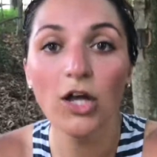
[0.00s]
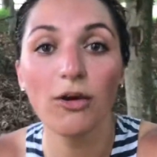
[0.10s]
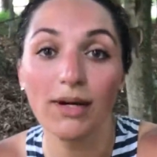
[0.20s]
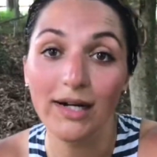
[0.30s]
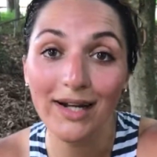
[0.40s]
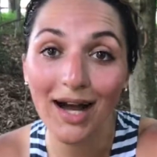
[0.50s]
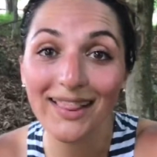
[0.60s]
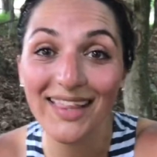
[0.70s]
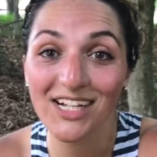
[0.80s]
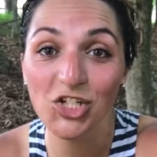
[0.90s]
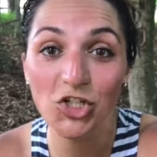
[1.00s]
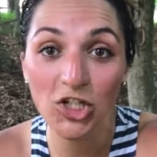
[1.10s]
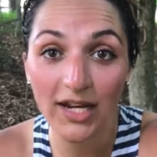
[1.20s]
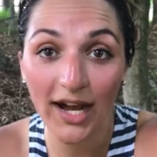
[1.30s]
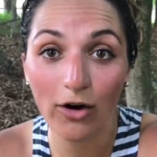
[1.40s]
you better cut that
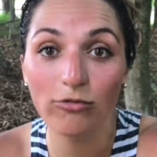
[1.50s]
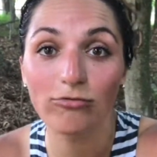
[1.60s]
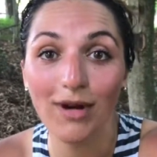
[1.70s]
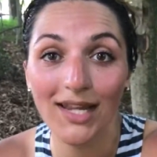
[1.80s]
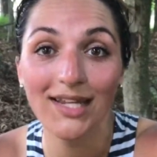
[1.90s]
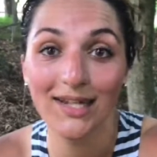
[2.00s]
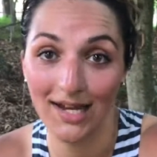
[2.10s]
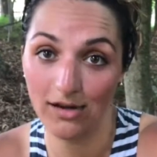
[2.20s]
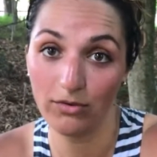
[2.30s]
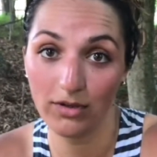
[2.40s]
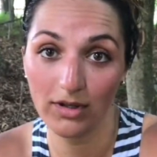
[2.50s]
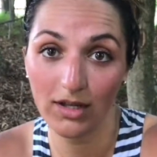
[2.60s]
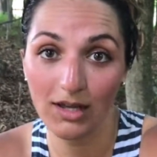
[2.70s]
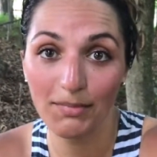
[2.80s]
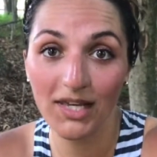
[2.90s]
shit out right now,
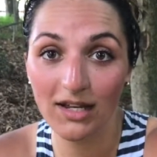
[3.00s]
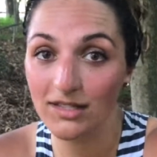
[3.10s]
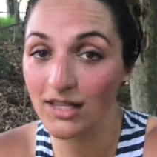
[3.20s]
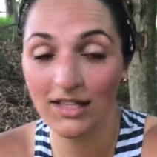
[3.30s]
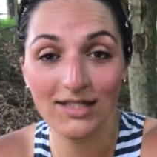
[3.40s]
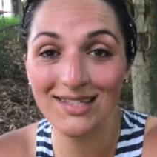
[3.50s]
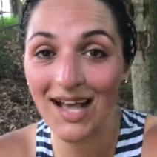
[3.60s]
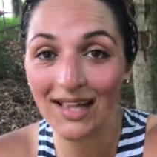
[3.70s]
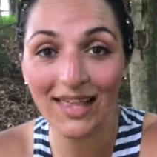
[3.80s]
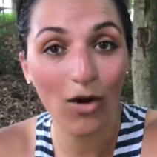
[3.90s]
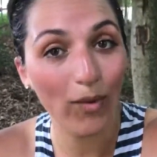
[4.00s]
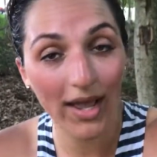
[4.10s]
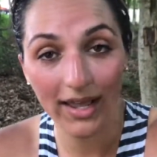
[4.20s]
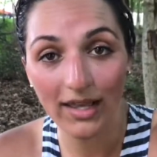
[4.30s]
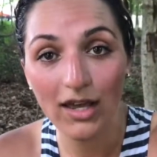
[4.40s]
because it's not that
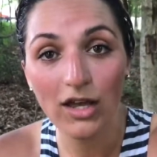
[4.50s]
way.